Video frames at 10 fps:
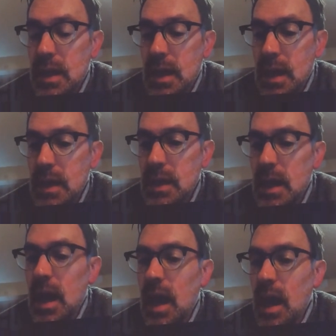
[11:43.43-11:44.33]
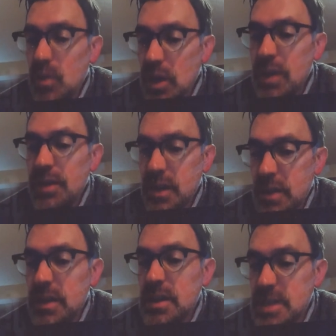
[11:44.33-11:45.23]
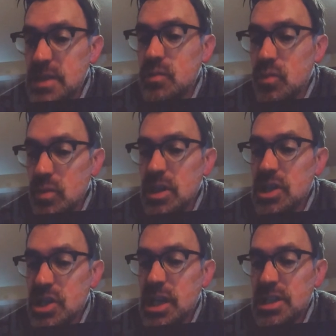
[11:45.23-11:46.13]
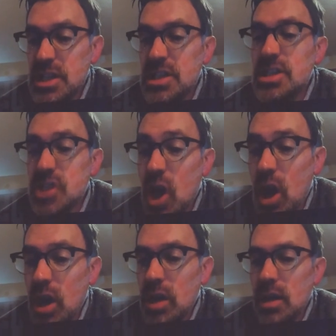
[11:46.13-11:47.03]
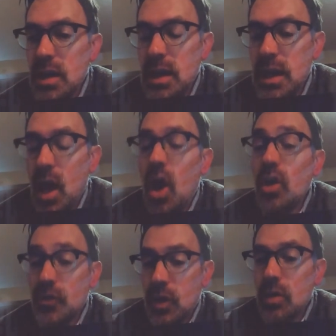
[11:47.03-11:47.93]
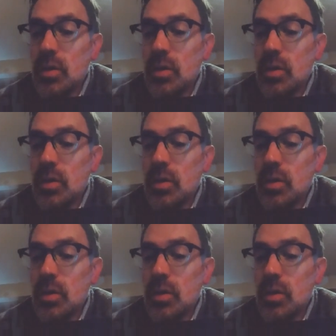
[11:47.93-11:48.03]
And I really think that this gets its start also